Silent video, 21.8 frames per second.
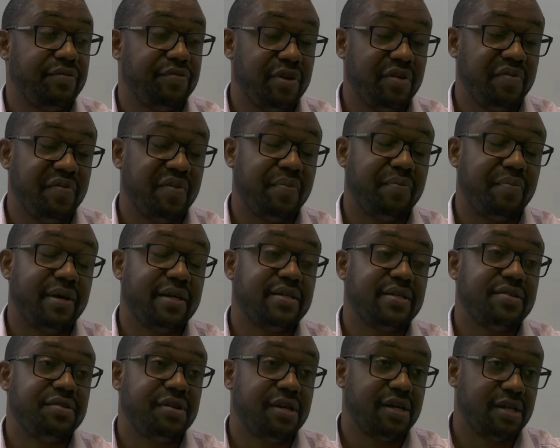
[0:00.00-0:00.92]
relevant
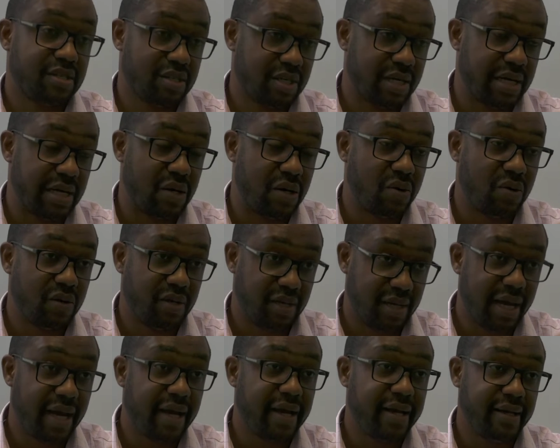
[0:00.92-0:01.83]
materials are
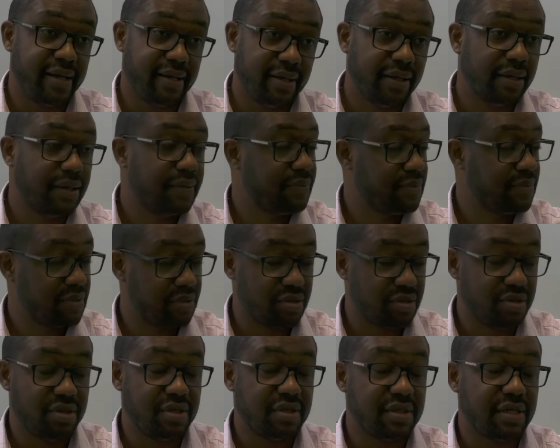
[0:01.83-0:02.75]
online,
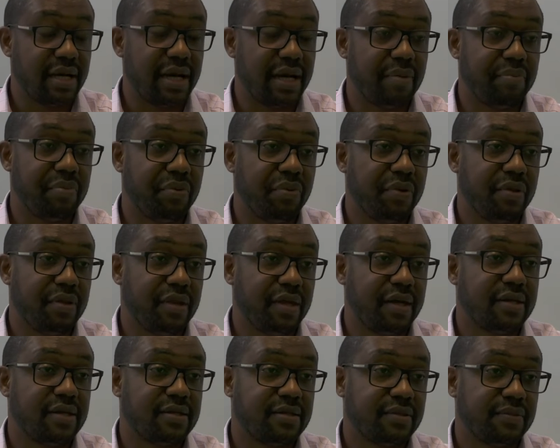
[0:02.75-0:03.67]
students are happy with
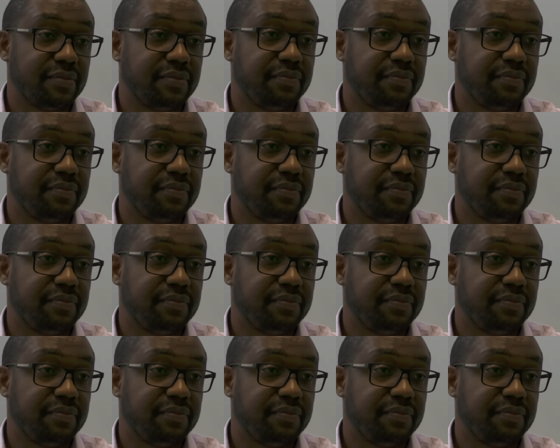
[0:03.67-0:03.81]
that.